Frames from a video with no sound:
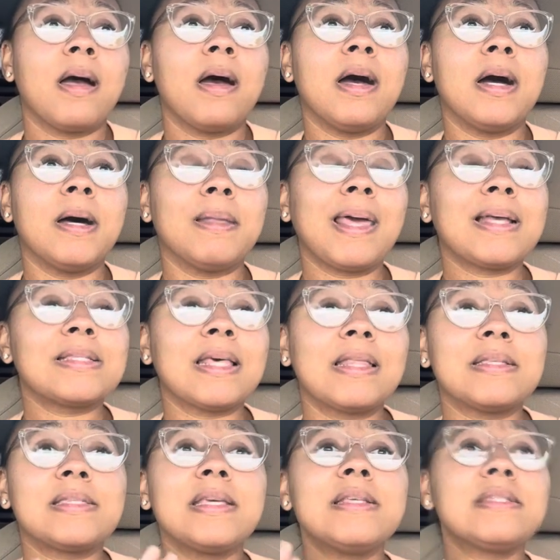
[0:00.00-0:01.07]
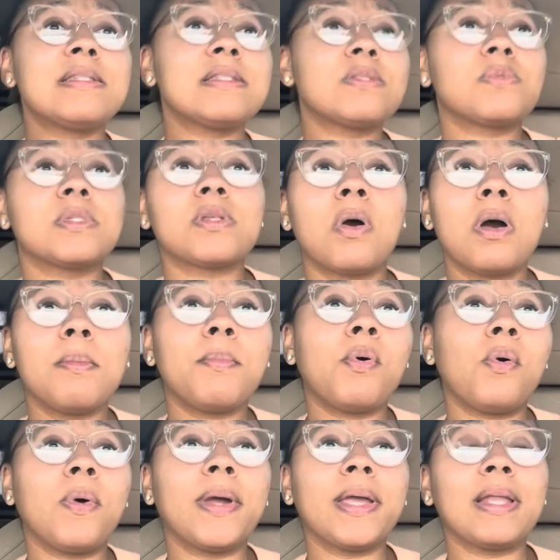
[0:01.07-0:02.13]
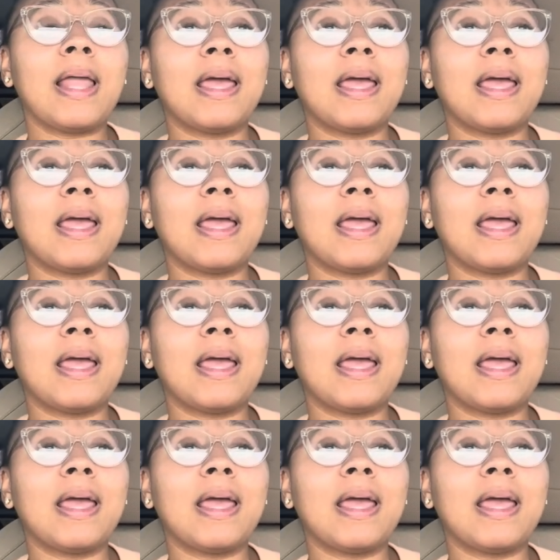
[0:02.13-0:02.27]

Like I said, the seasoning was on point.